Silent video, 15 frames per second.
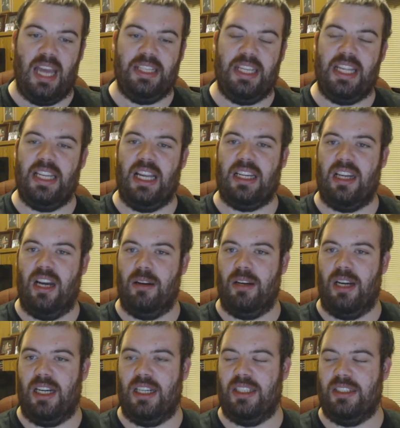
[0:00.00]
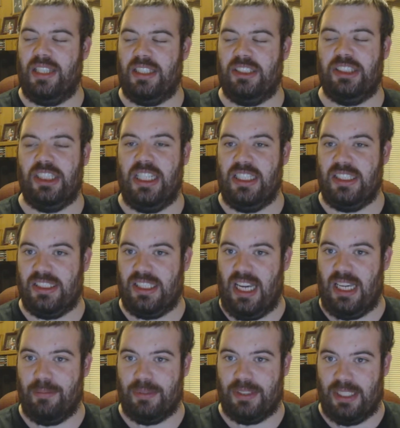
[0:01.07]
And then I can't. I, then she
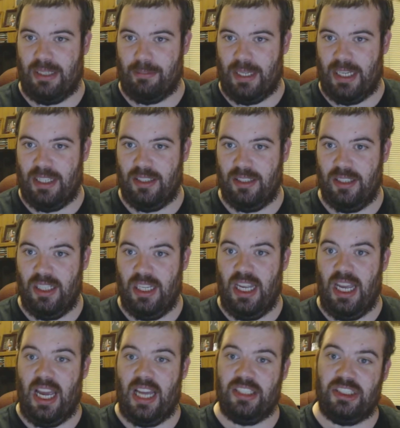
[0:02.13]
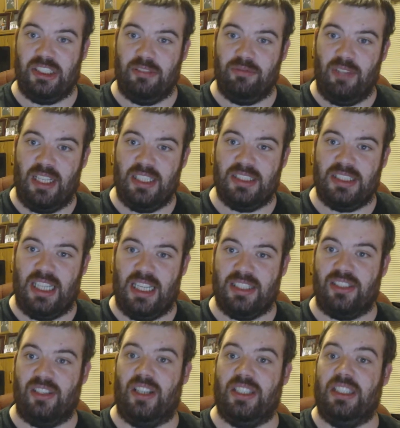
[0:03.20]
escapes somehow, and she runs
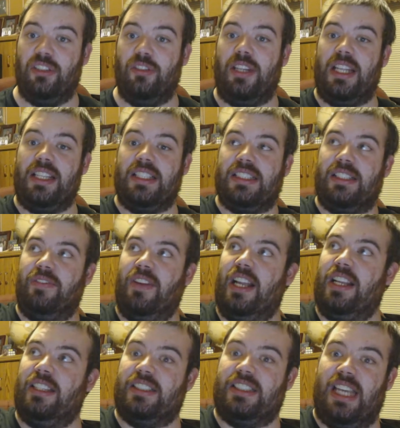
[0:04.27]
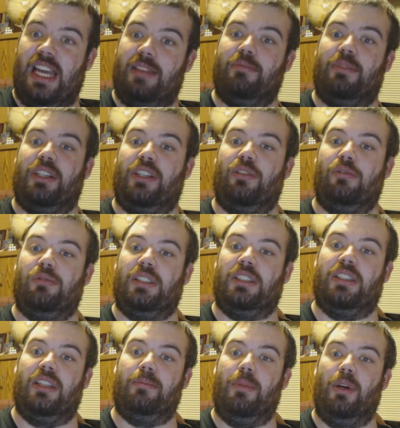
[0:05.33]
outside, and you get the surveillance camera
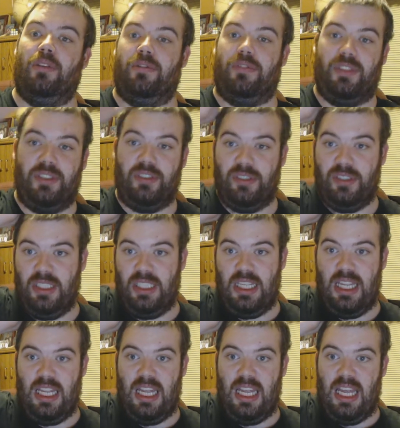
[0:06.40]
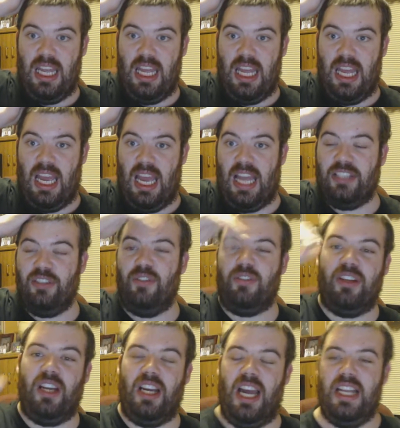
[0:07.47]
recording her moves and
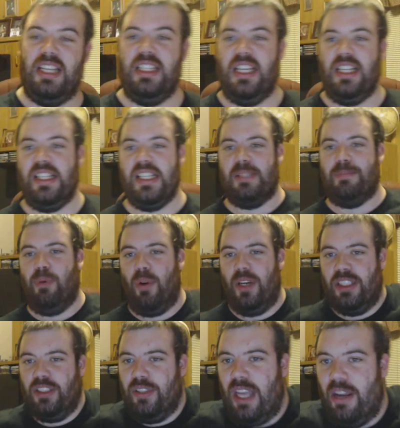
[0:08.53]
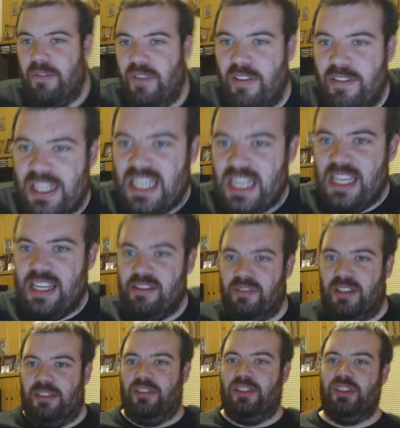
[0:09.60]
you and at this point you get very
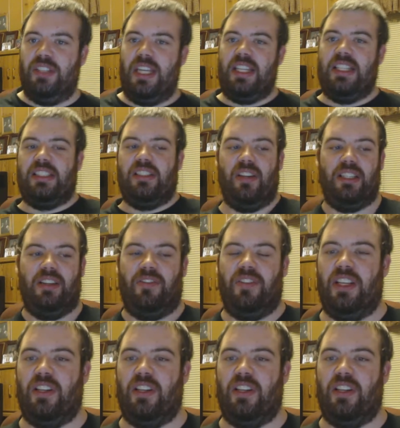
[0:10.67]
eerie because you get this kind